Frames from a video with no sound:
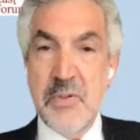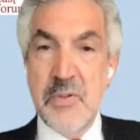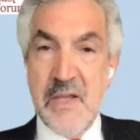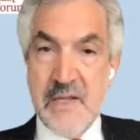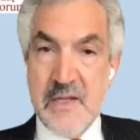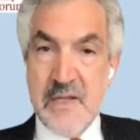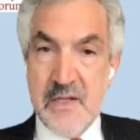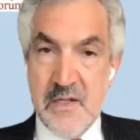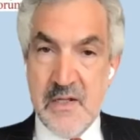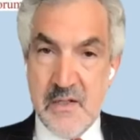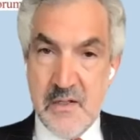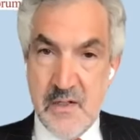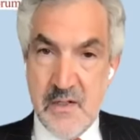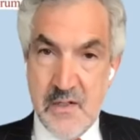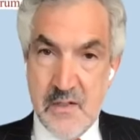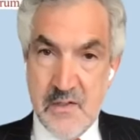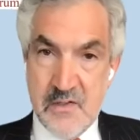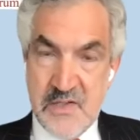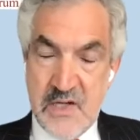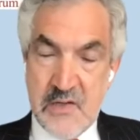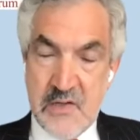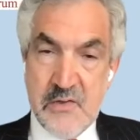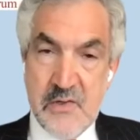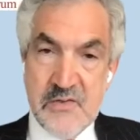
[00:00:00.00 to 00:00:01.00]
Blinken,
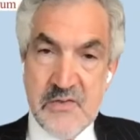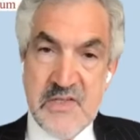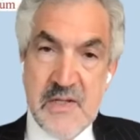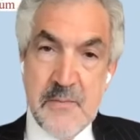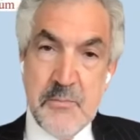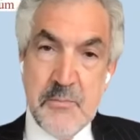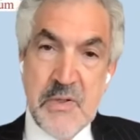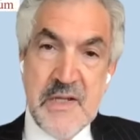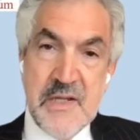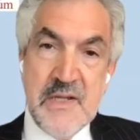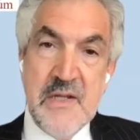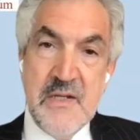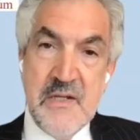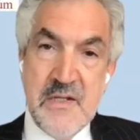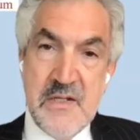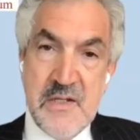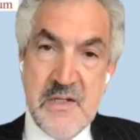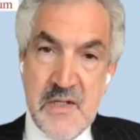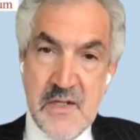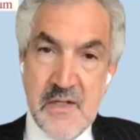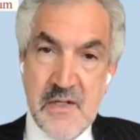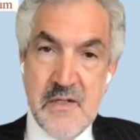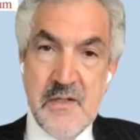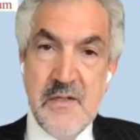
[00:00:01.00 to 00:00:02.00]
Secretary of State Blinken
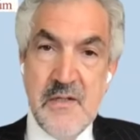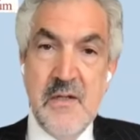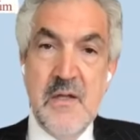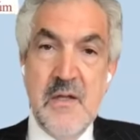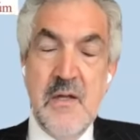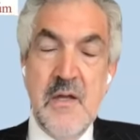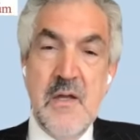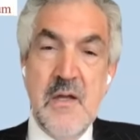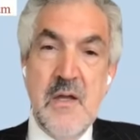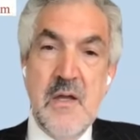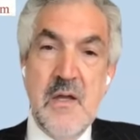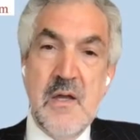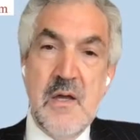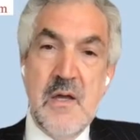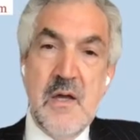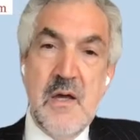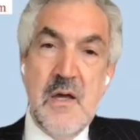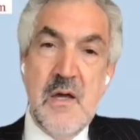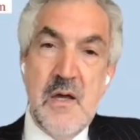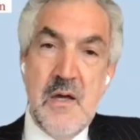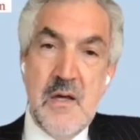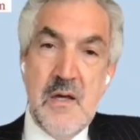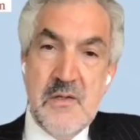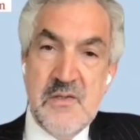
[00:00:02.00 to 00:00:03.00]
did
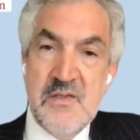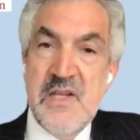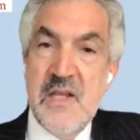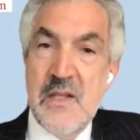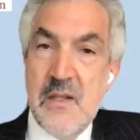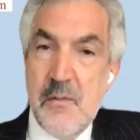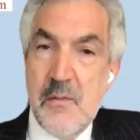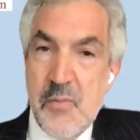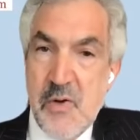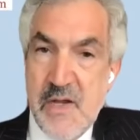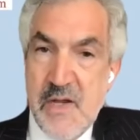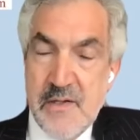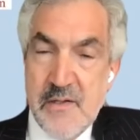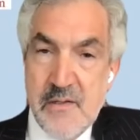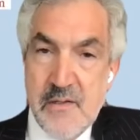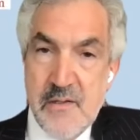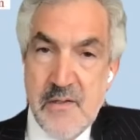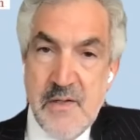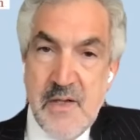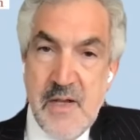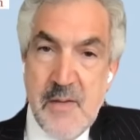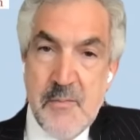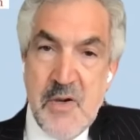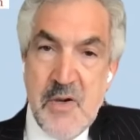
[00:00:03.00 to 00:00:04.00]
uh, celebrate
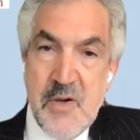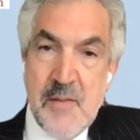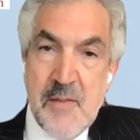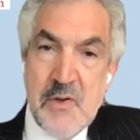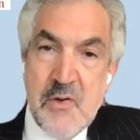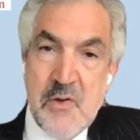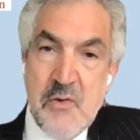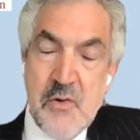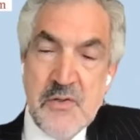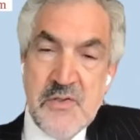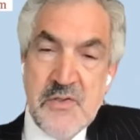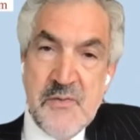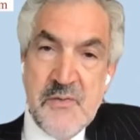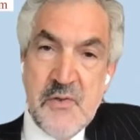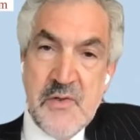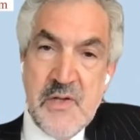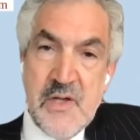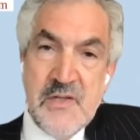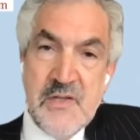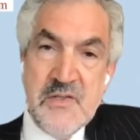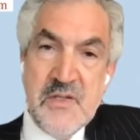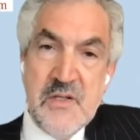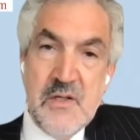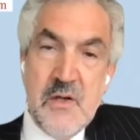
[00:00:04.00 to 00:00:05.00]
the Abraham Accords a few
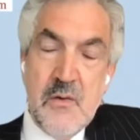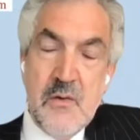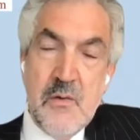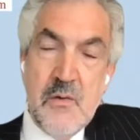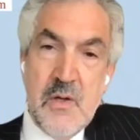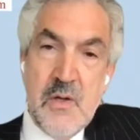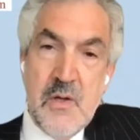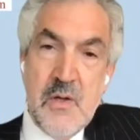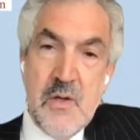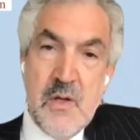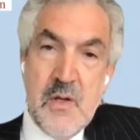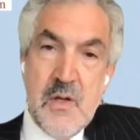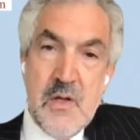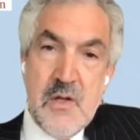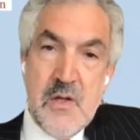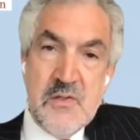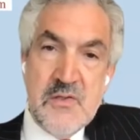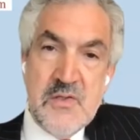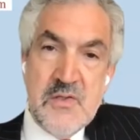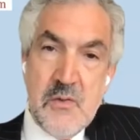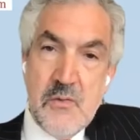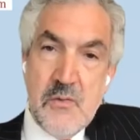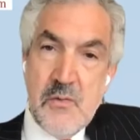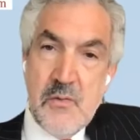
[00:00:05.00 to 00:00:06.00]
days ago.
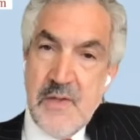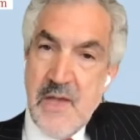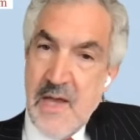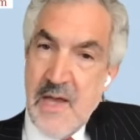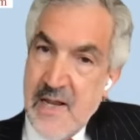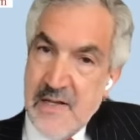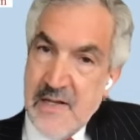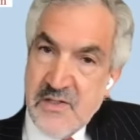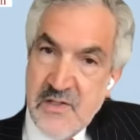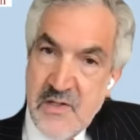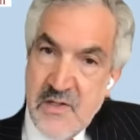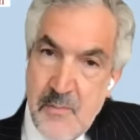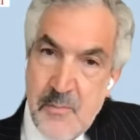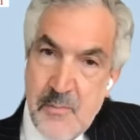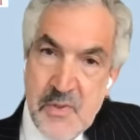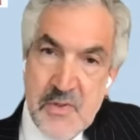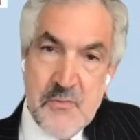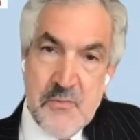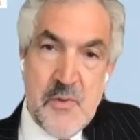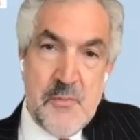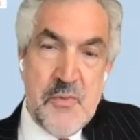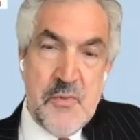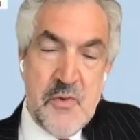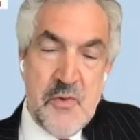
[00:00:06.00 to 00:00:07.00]
So that has not
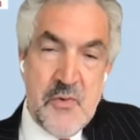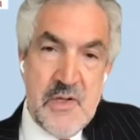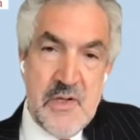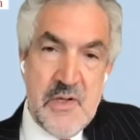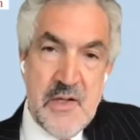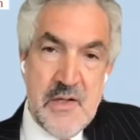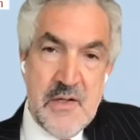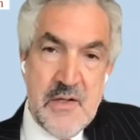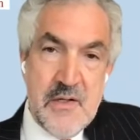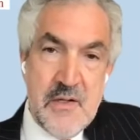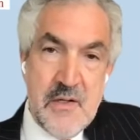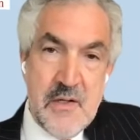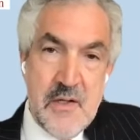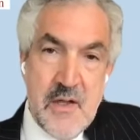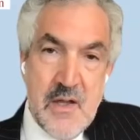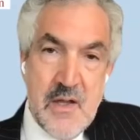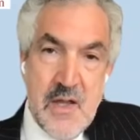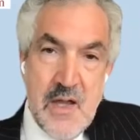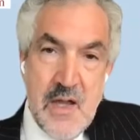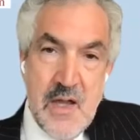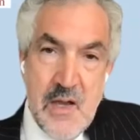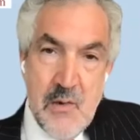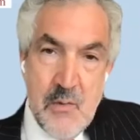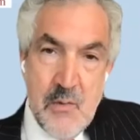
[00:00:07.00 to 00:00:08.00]
been repudiated.
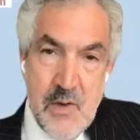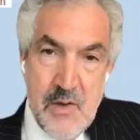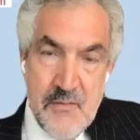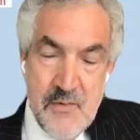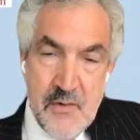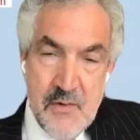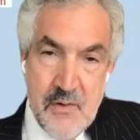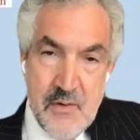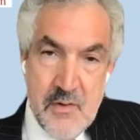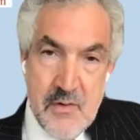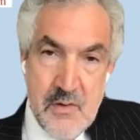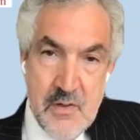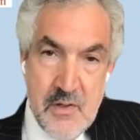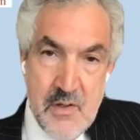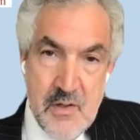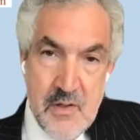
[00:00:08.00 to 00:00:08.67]
However,